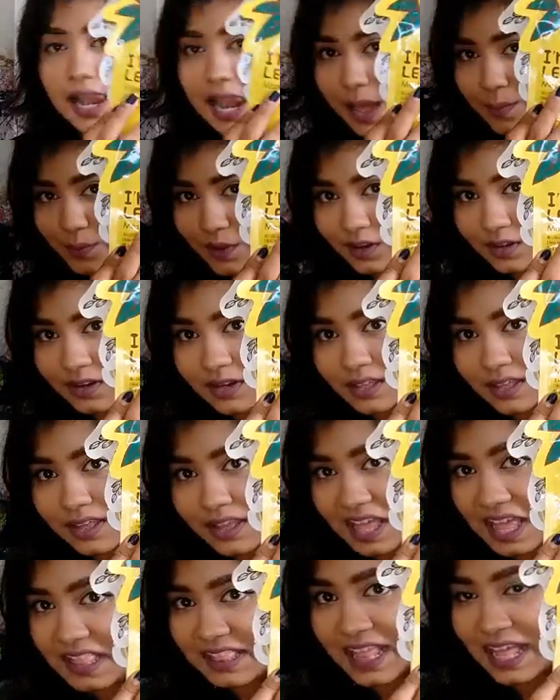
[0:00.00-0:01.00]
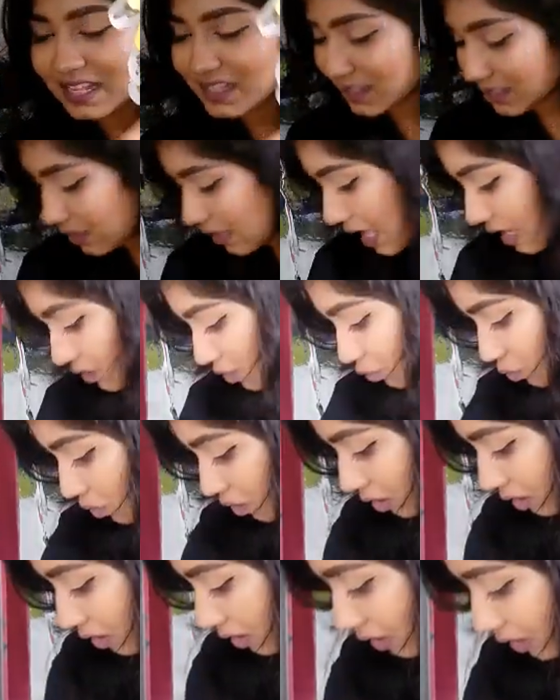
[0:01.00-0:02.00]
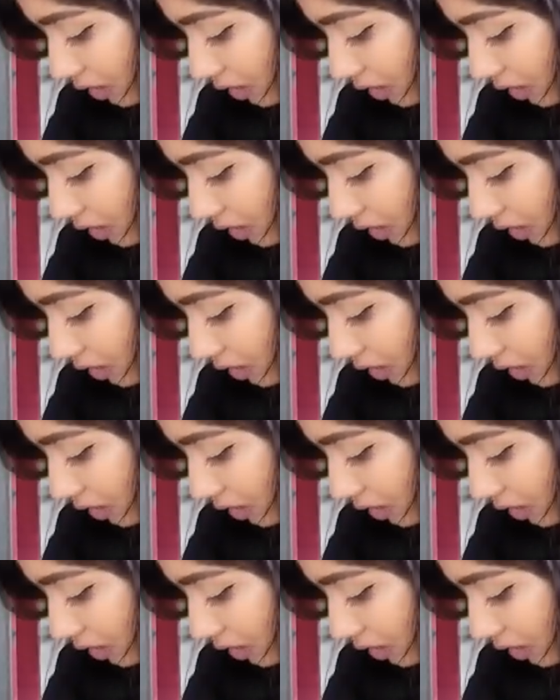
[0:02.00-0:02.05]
Lemon. And that's the last one.